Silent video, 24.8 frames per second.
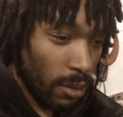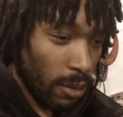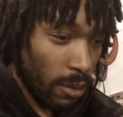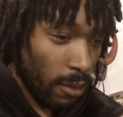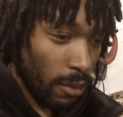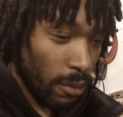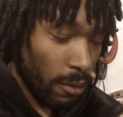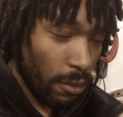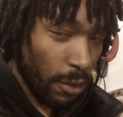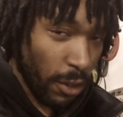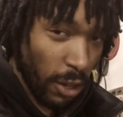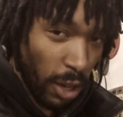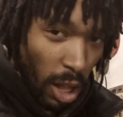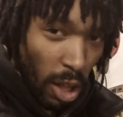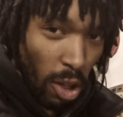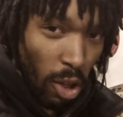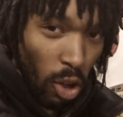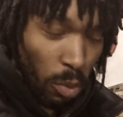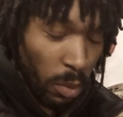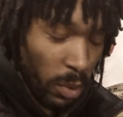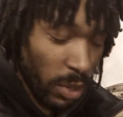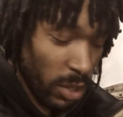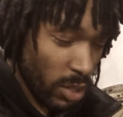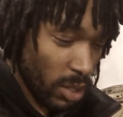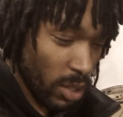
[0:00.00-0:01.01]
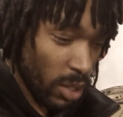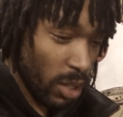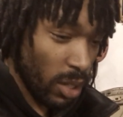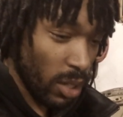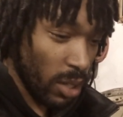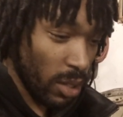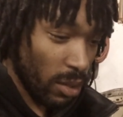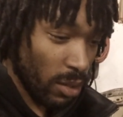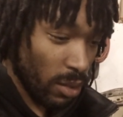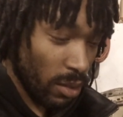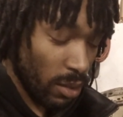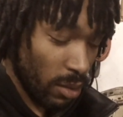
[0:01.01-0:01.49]
for y'all homies
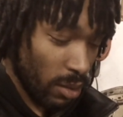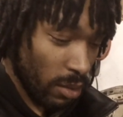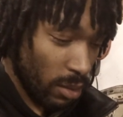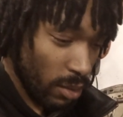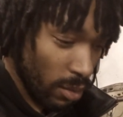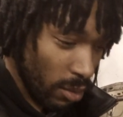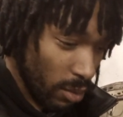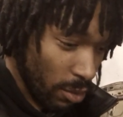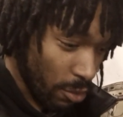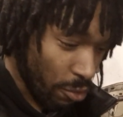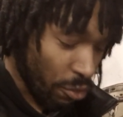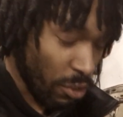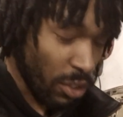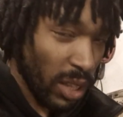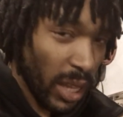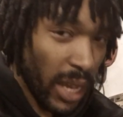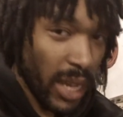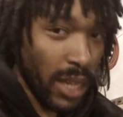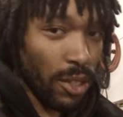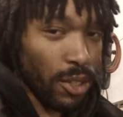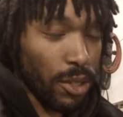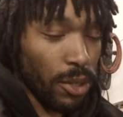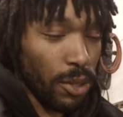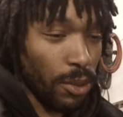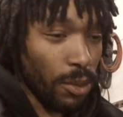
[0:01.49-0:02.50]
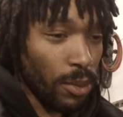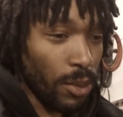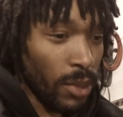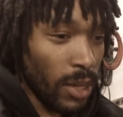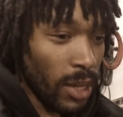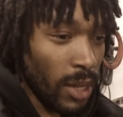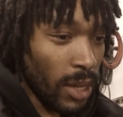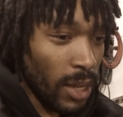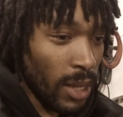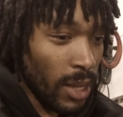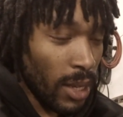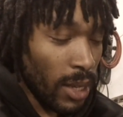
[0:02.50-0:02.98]
to relate to.
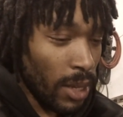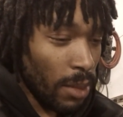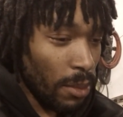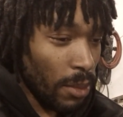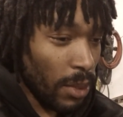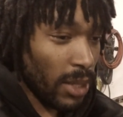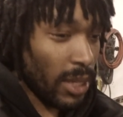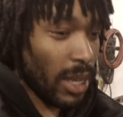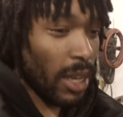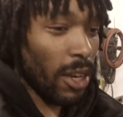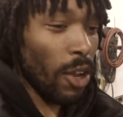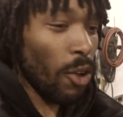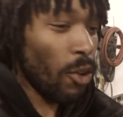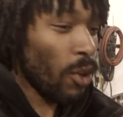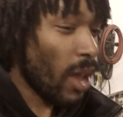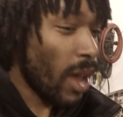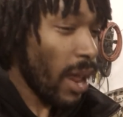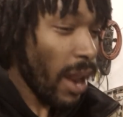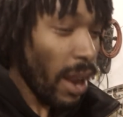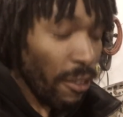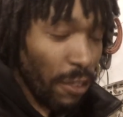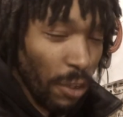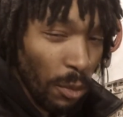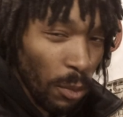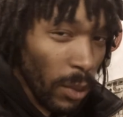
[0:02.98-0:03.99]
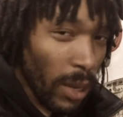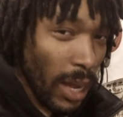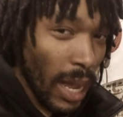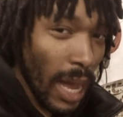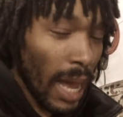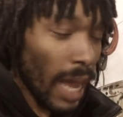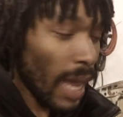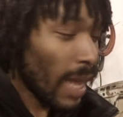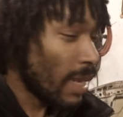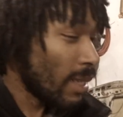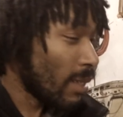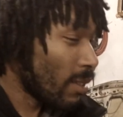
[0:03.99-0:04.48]
Because I know not everyone
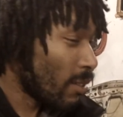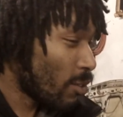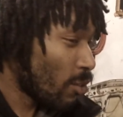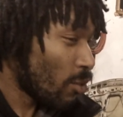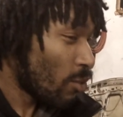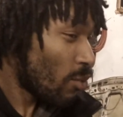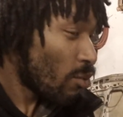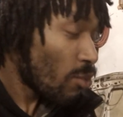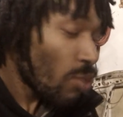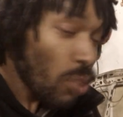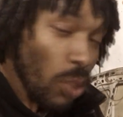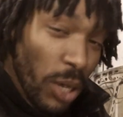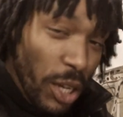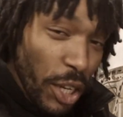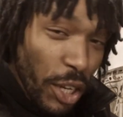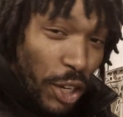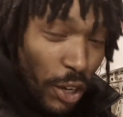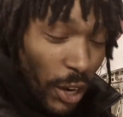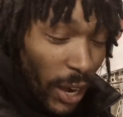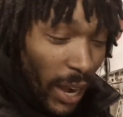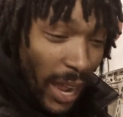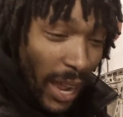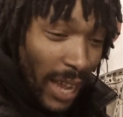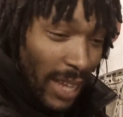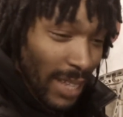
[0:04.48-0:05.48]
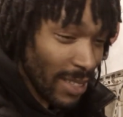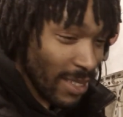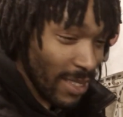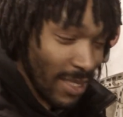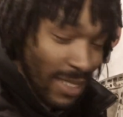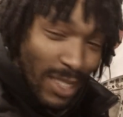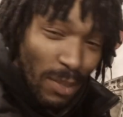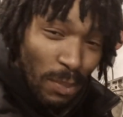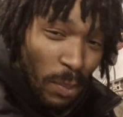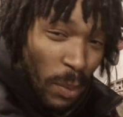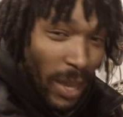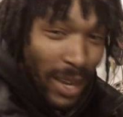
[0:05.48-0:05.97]
got 20 grand to
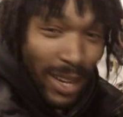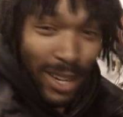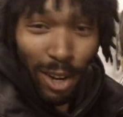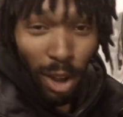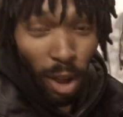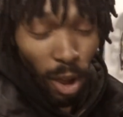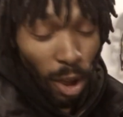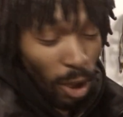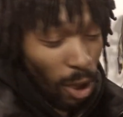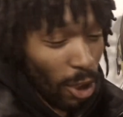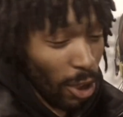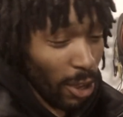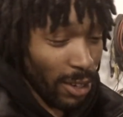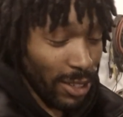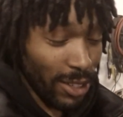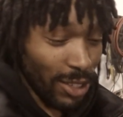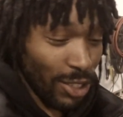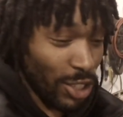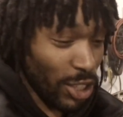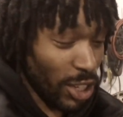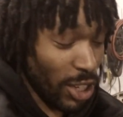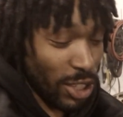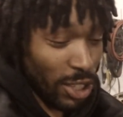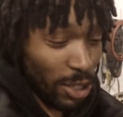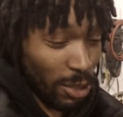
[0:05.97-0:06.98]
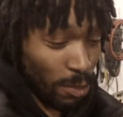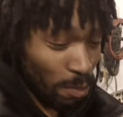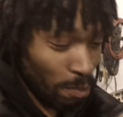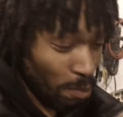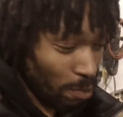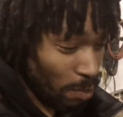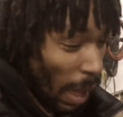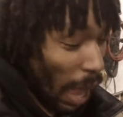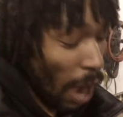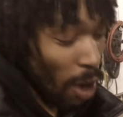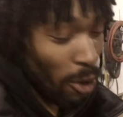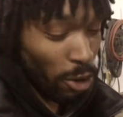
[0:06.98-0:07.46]
spend on just
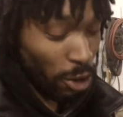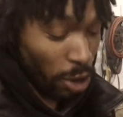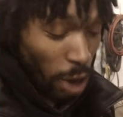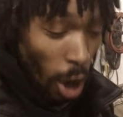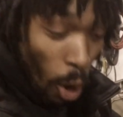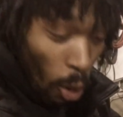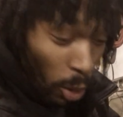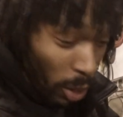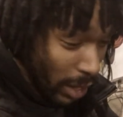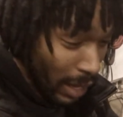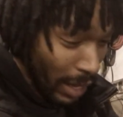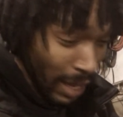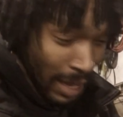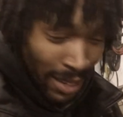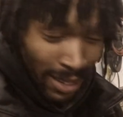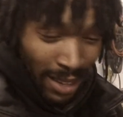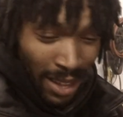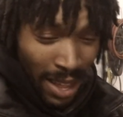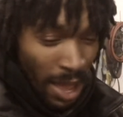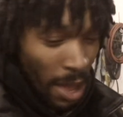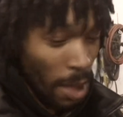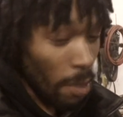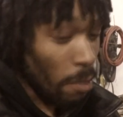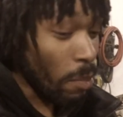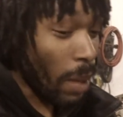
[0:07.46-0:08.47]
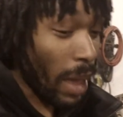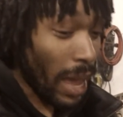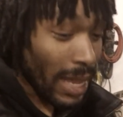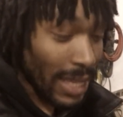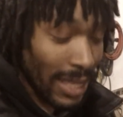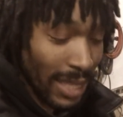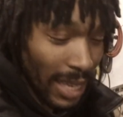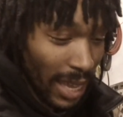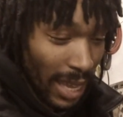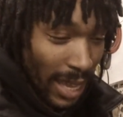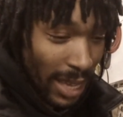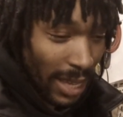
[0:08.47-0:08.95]
powder coating and
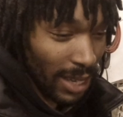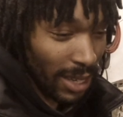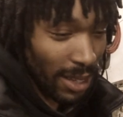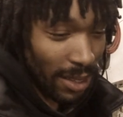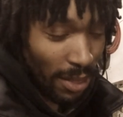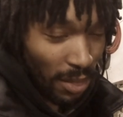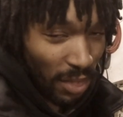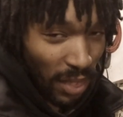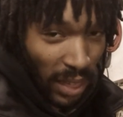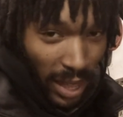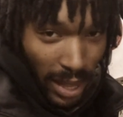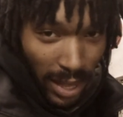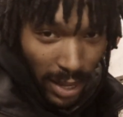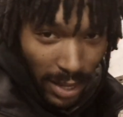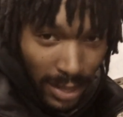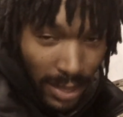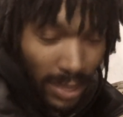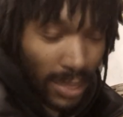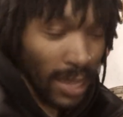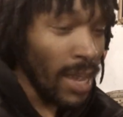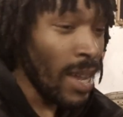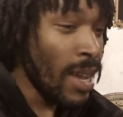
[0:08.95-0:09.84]
painting things.